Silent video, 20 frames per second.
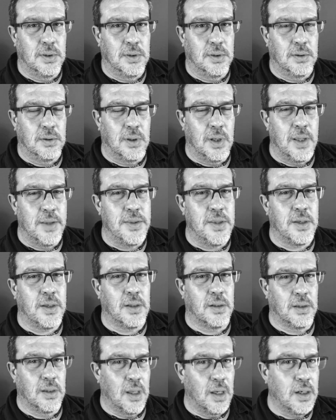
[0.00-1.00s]
Well, I think
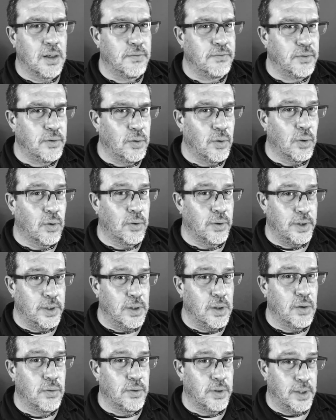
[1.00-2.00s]
a lot of you already
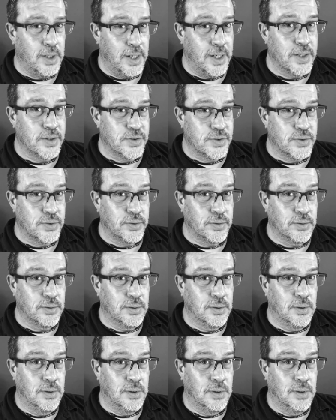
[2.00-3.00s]
know the answer.
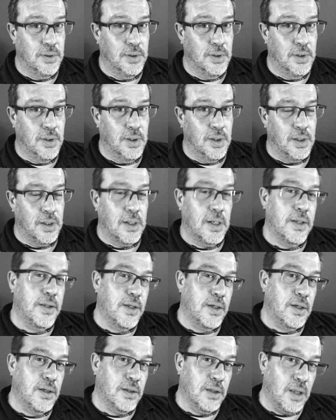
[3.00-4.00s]
And I
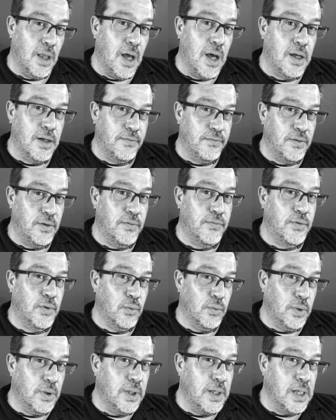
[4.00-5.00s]
think a lot of you, if you're
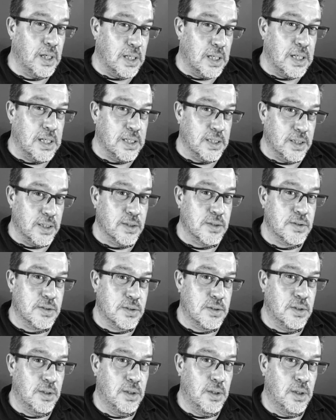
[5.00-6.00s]
really
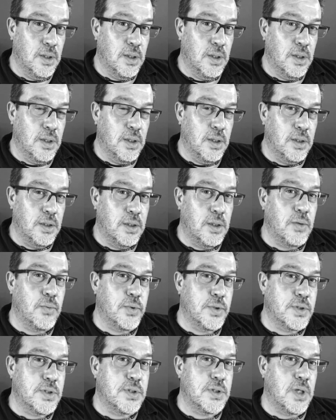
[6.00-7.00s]
honest, you
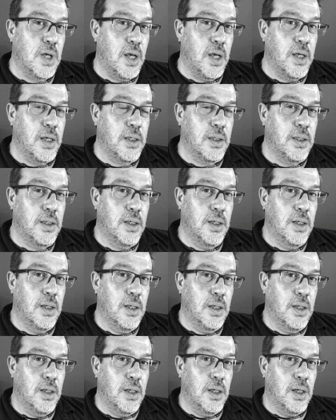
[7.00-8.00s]
would say,
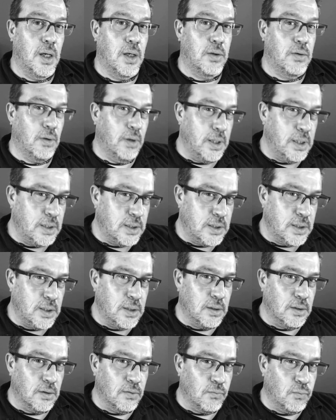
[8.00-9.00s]
a great
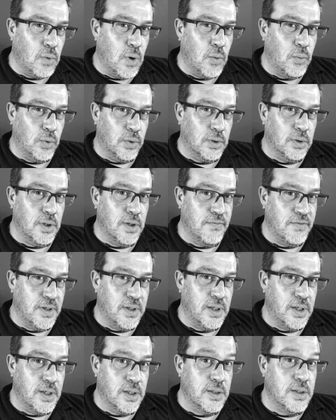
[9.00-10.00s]
deal of what we're
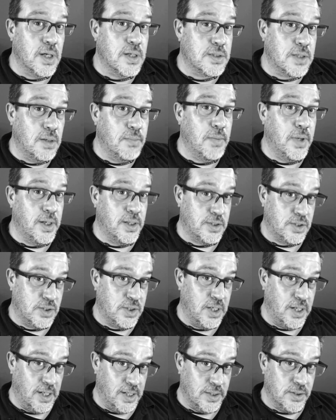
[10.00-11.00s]
living in doesn't make
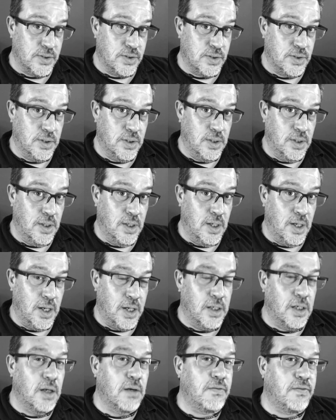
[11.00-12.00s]
sense,
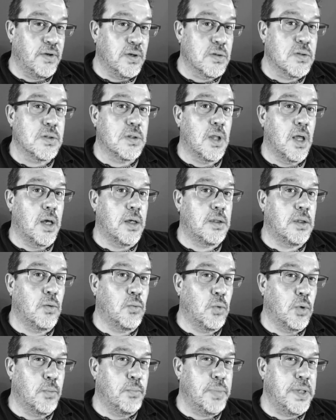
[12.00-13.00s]
and it feels like that
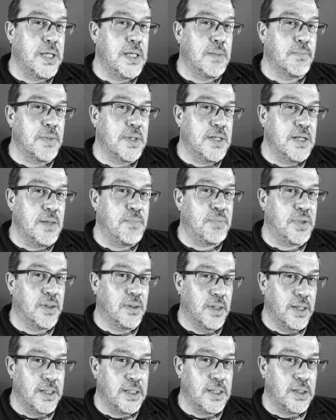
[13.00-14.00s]
we're being
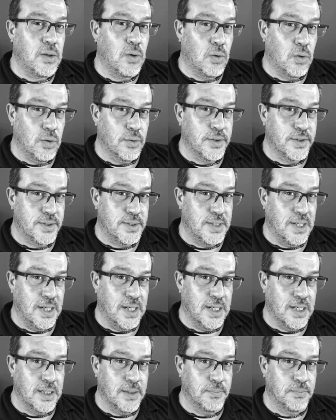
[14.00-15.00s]
manipulated all the
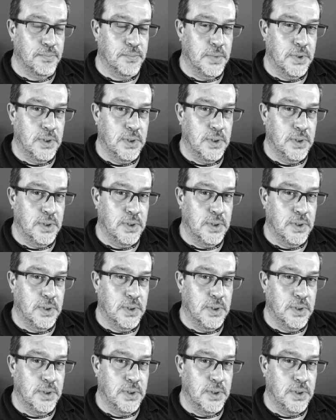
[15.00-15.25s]
time.